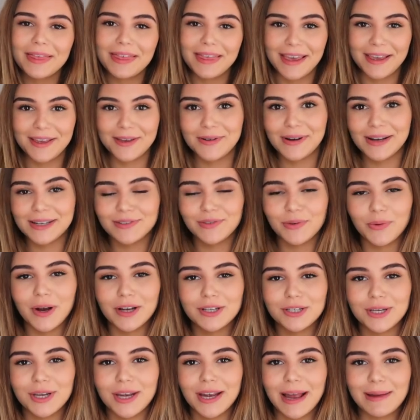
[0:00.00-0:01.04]
Thank you guys for
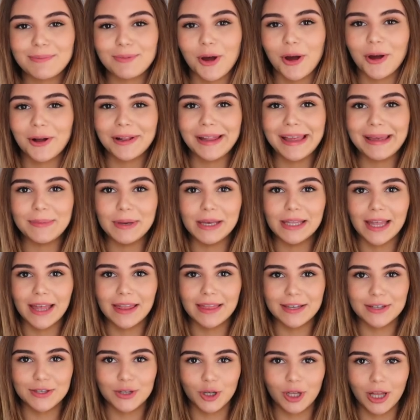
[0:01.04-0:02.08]
watching. I'm not claiming that
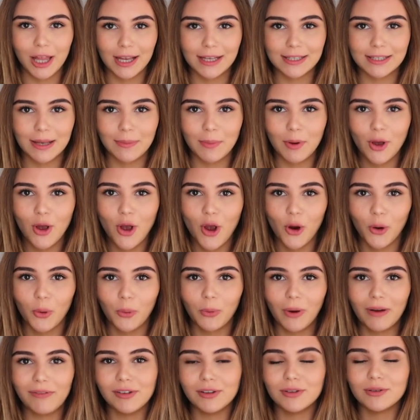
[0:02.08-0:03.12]
these are like some
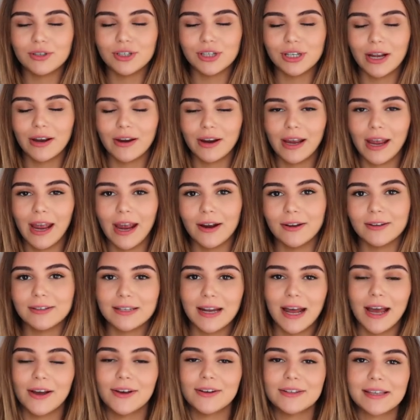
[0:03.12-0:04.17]
revolutionary
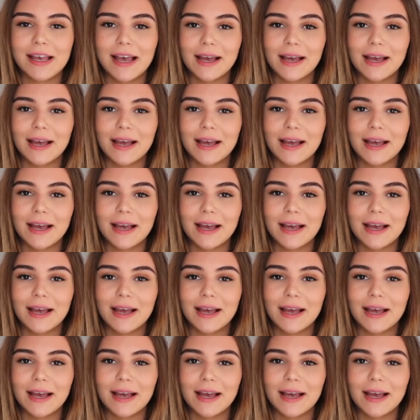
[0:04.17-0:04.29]
hairstyles.